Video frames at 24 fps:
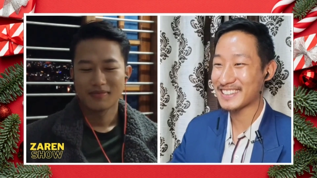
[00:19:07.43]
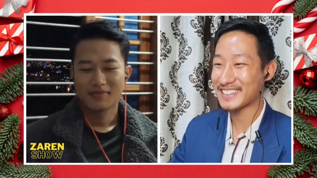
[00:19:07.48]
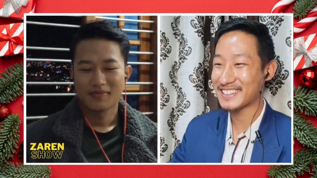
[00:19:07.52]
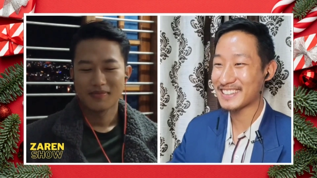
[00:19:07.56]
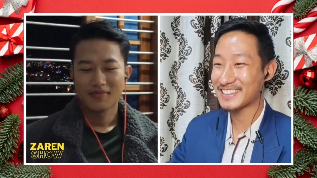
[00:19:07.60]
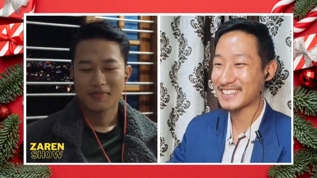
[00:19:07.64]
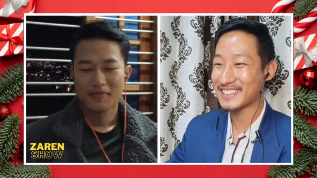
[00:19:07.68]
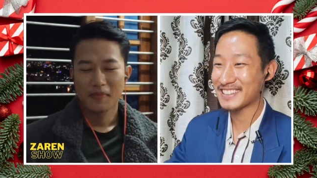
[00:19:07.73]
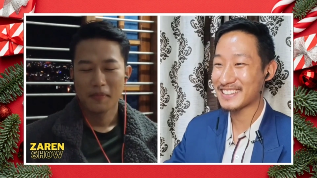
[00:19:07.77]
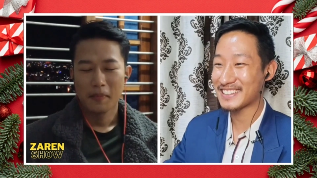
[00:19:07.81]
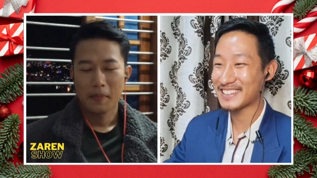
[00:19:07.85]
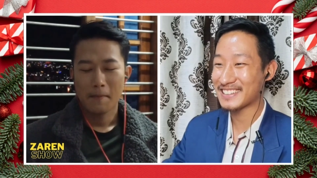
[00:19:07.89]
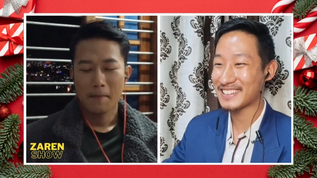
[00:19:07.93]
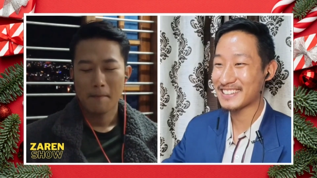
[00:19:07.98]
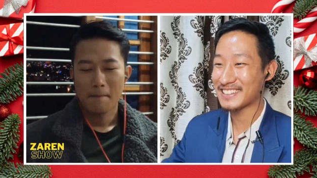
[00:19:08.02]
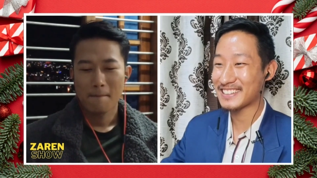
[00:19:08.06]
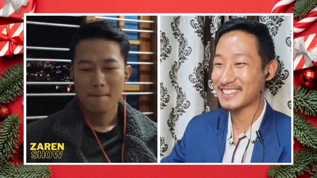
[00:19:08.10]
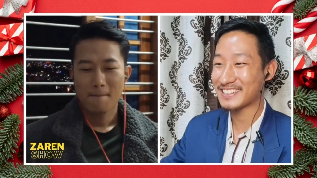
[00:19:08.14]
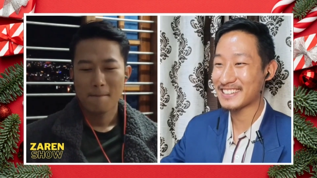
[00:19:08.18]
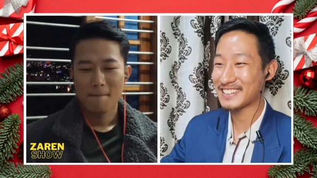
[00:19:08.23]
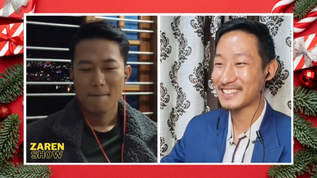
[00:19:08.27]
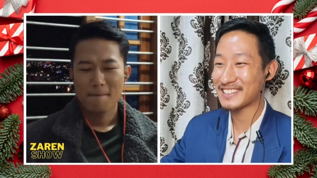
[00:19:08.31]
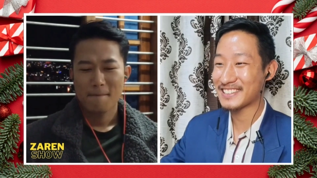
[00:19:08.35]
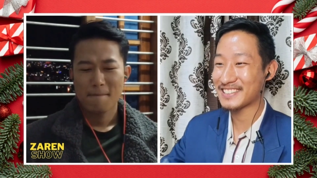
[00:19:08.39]

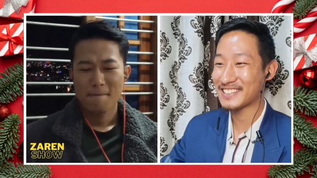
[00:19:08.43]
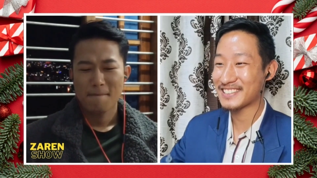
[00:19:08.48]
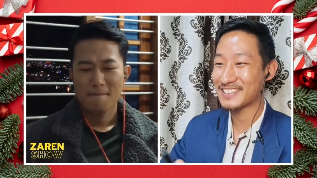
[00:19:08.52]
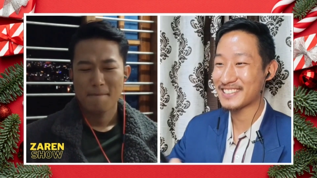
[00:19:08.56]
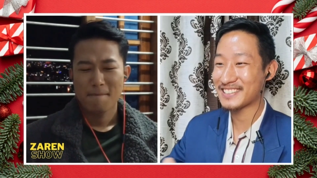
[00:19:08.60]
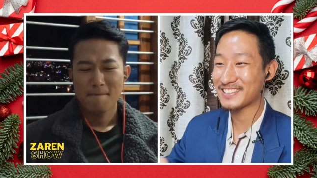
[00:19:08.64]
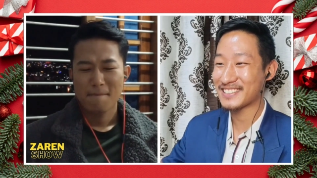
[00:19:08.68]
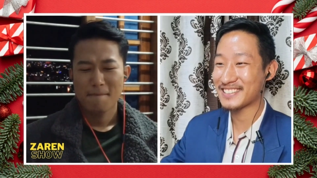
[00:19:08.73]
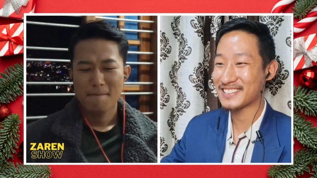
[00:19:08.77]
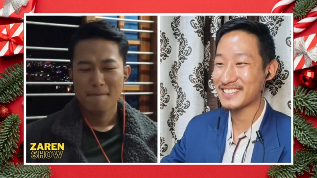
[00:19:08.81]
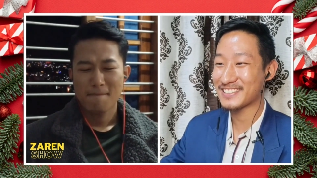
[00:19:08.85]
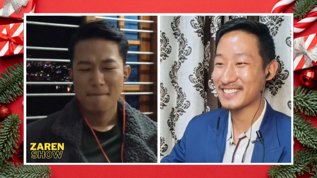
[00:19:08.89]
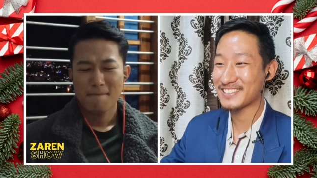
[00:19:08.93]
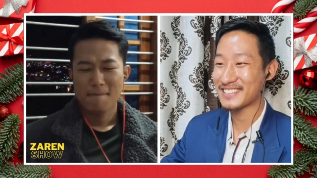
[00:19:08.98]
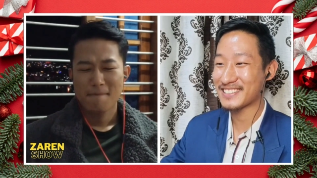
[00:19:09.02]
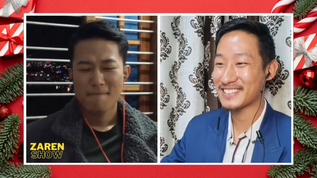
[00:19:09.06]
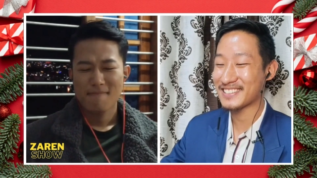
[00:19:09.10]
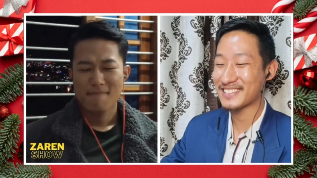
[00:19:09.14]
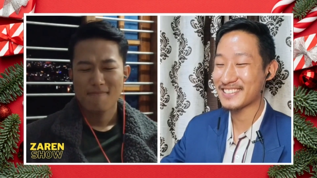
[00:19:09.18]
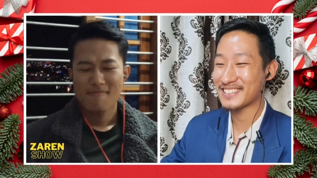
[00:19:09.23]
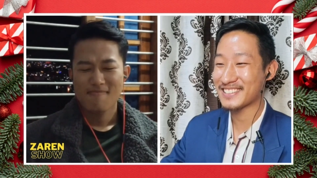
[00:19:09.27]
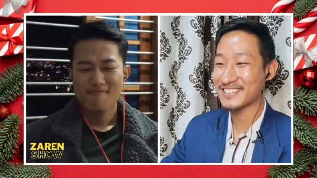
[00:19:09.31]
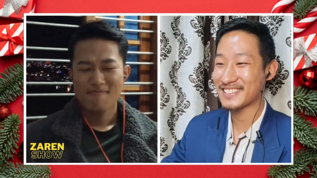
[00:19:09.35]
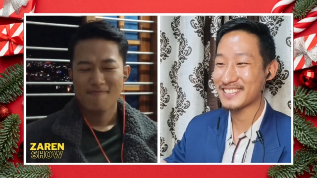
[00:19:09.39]

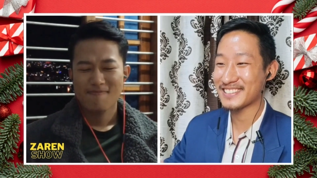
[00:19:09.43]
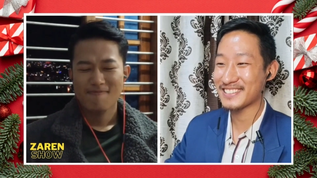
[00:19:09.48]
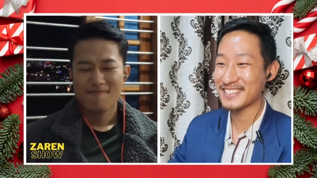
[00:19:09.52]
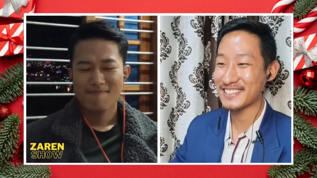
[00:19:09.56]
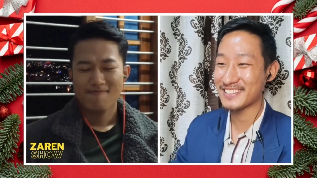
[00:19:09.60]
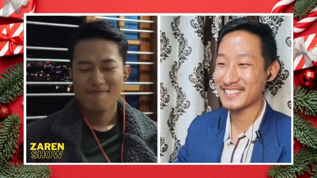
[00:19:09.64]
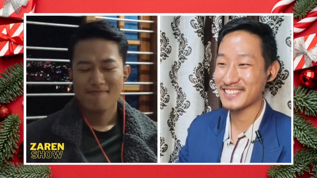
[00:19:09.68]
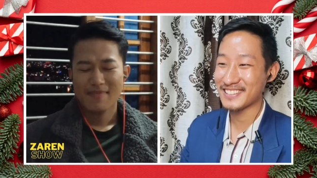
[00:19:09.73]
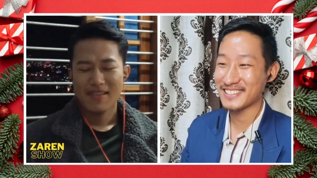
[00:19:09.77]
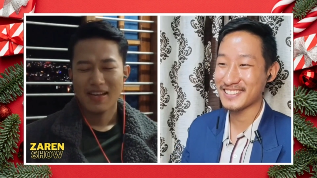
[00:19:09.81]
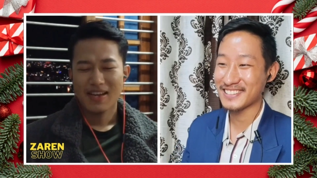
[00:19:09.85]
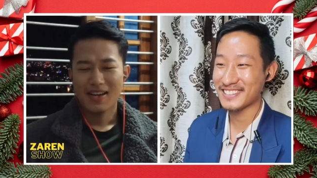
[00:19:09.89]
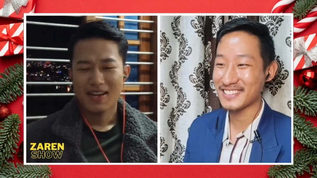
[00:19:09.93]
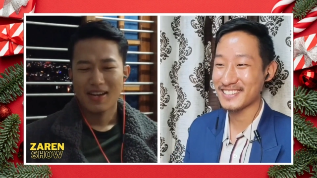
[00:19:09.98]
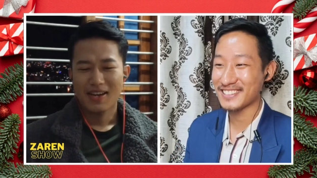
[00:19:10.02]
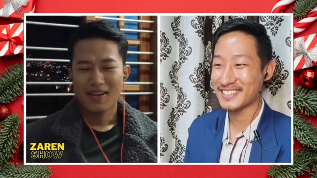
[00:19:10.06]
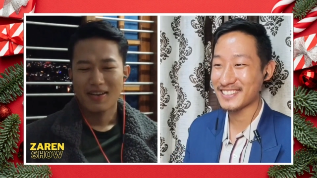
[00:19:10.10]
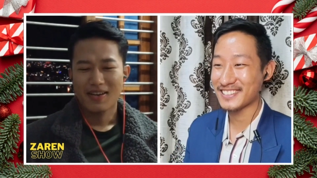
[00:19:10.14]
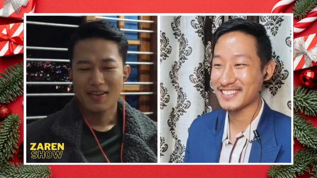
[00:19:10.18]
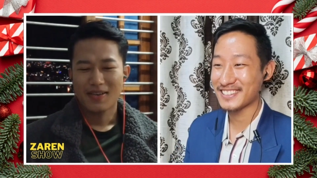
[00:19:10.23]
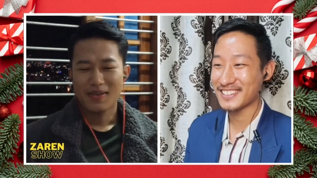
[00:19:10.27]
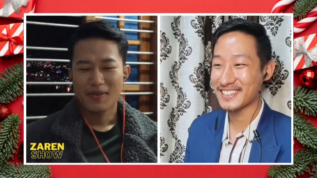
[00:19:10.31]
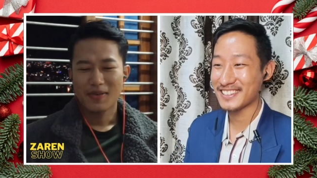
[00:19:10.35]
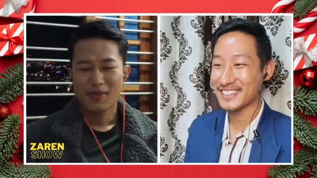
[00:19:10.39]

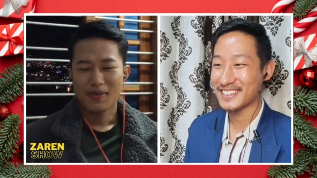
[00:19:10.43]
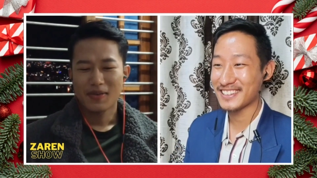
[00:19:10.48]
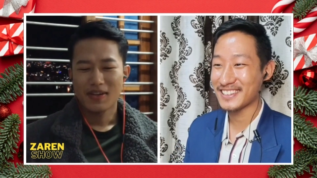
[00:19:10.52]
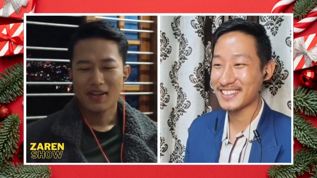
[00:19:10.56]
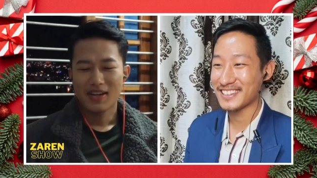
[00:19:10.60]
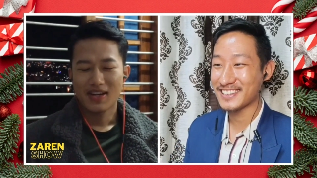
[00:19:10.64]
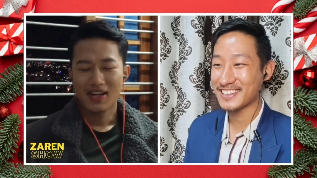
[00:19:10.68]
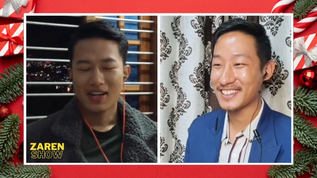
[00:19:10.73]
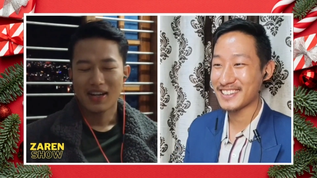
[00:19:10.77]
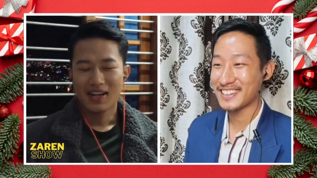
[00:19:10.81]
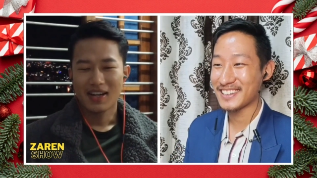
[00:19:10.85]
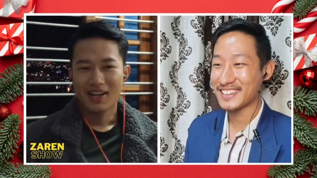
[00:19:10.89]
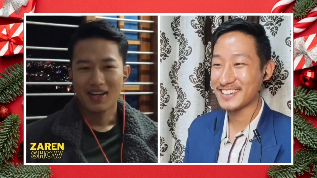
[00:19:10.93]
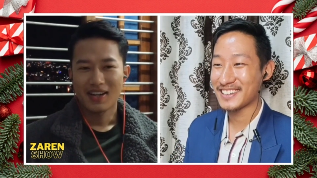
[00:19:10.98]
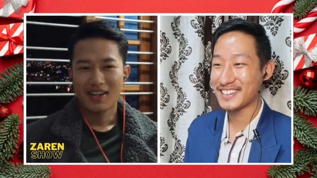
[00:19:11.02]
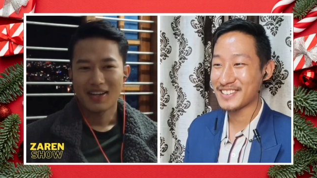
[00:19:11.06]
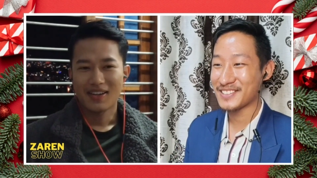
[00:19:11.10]
(no one is talking)